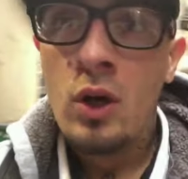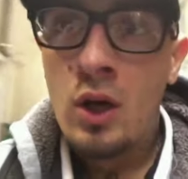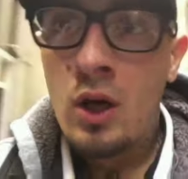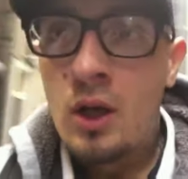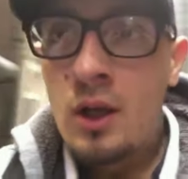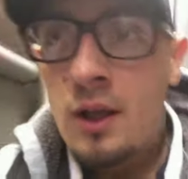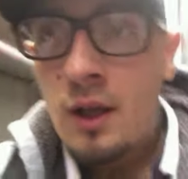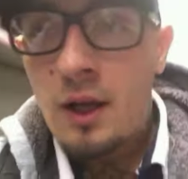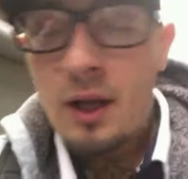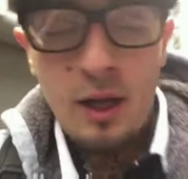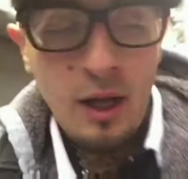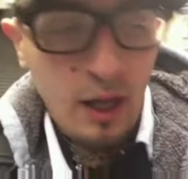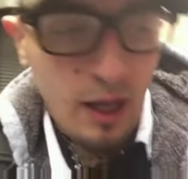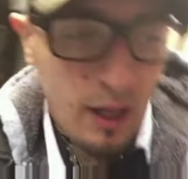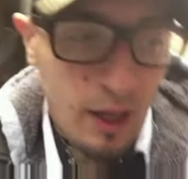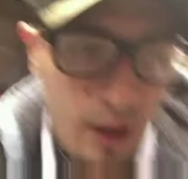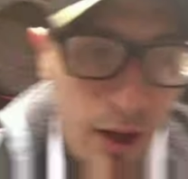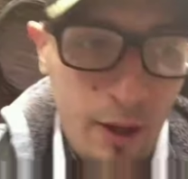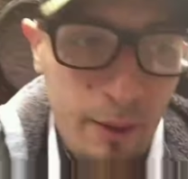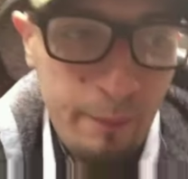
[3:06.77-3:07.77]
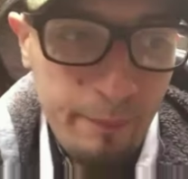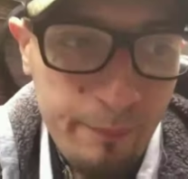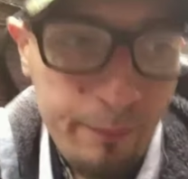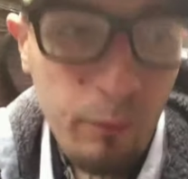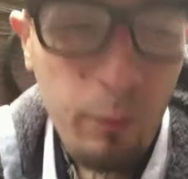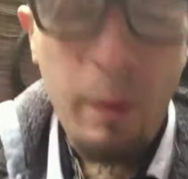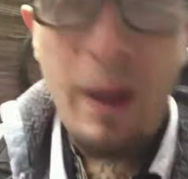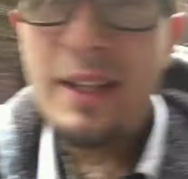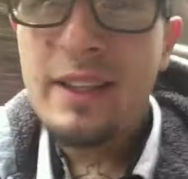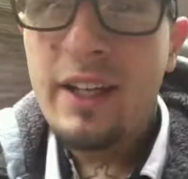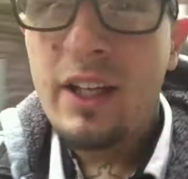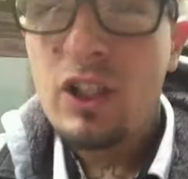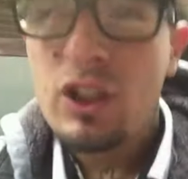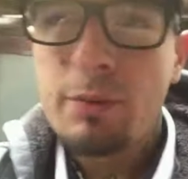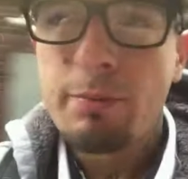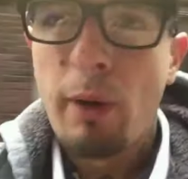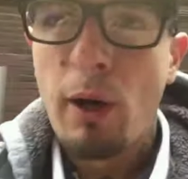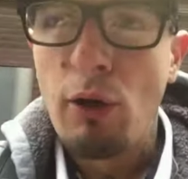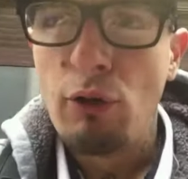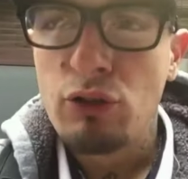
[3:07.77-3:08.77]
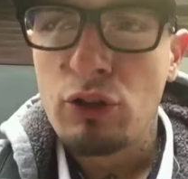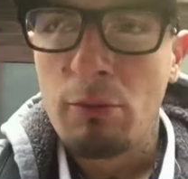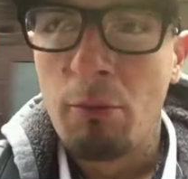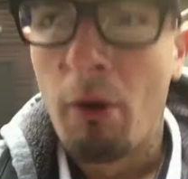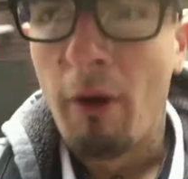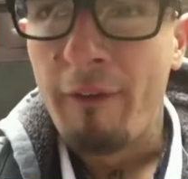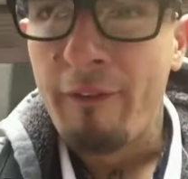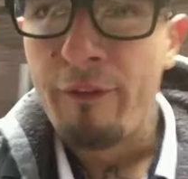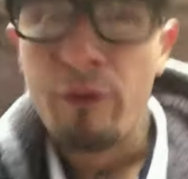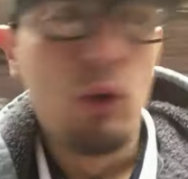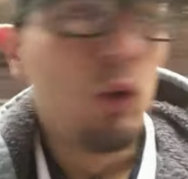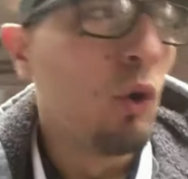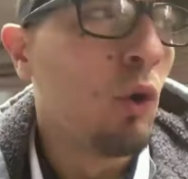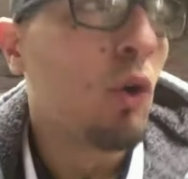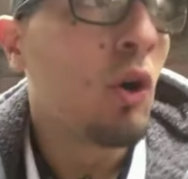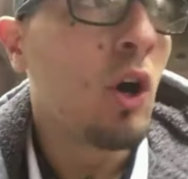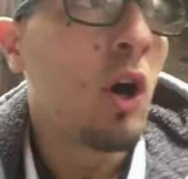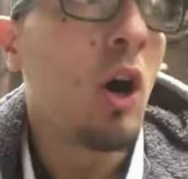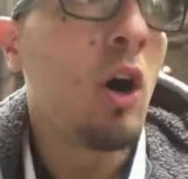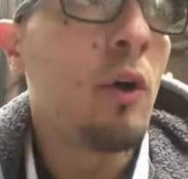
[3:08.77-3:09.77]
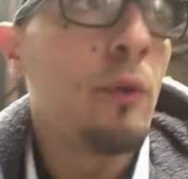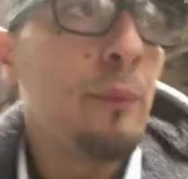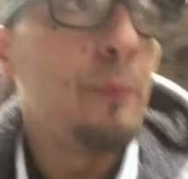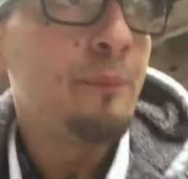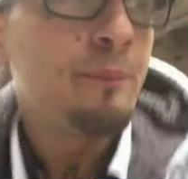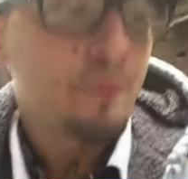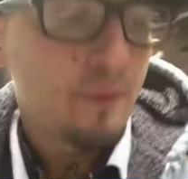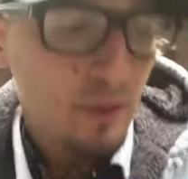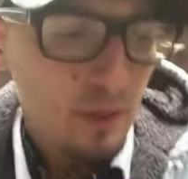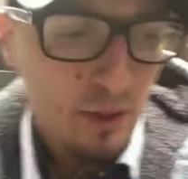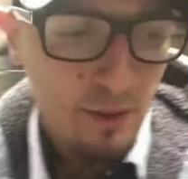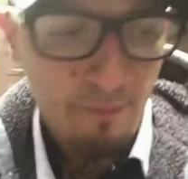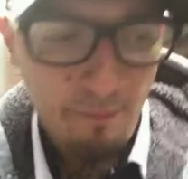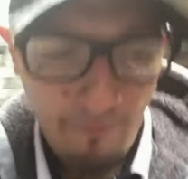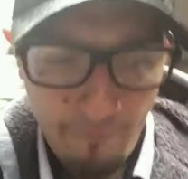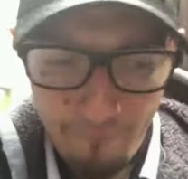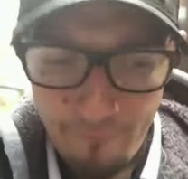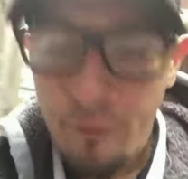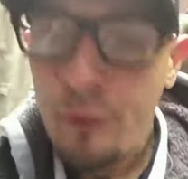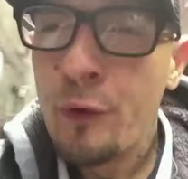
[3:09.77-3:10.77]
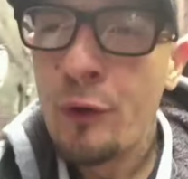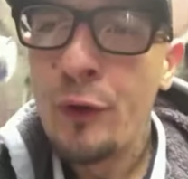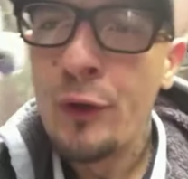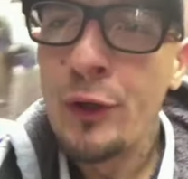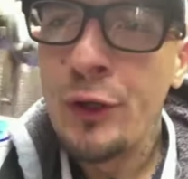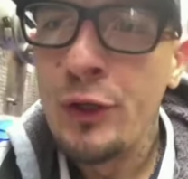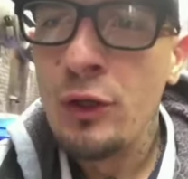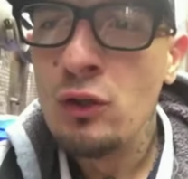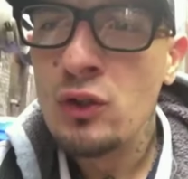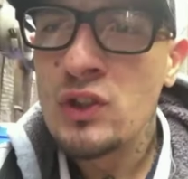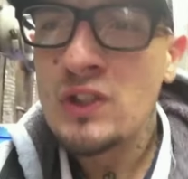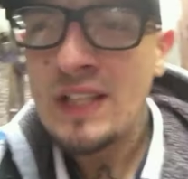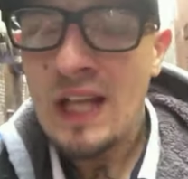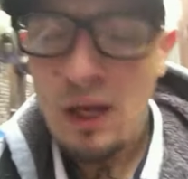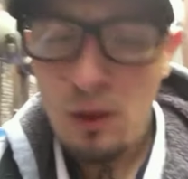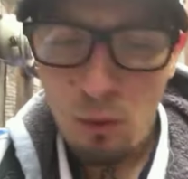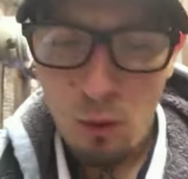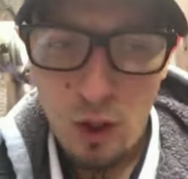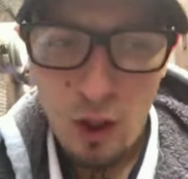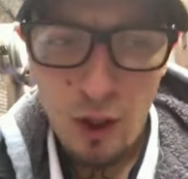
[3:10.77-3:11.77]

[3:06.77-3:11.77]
uh, we're about to expose the Marfoogle cult, the Marfoogle News Network.